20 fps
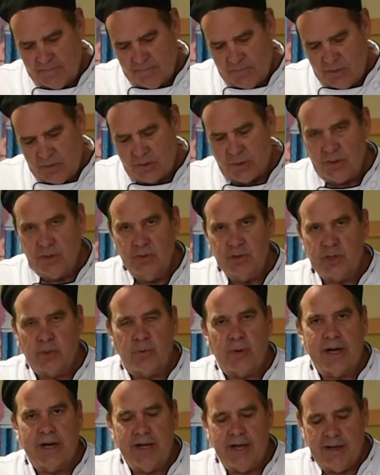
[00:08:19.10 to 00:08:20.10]
you could use
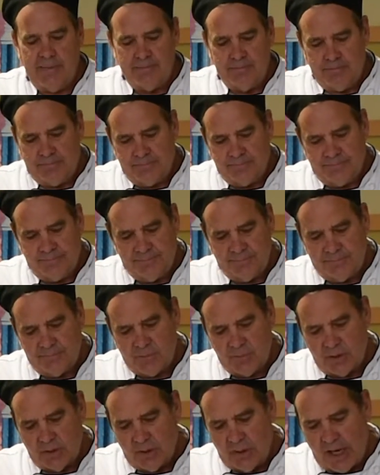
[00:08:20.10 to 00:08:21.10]
crab,
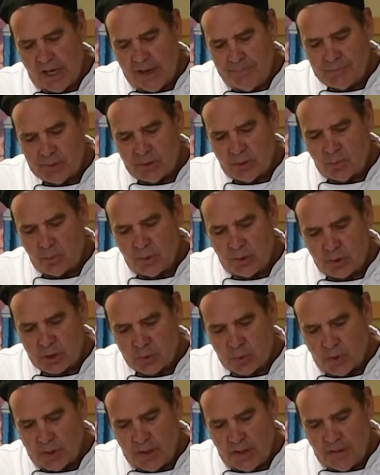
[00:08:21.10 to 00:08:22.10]
lobster
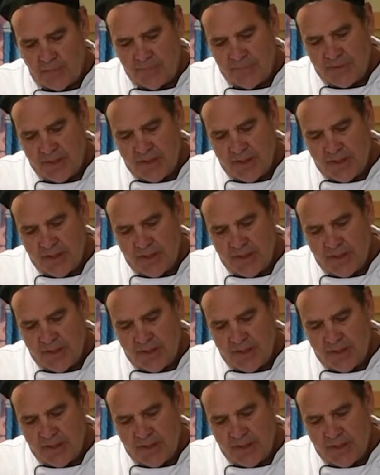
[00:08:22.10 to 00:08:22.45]
works well.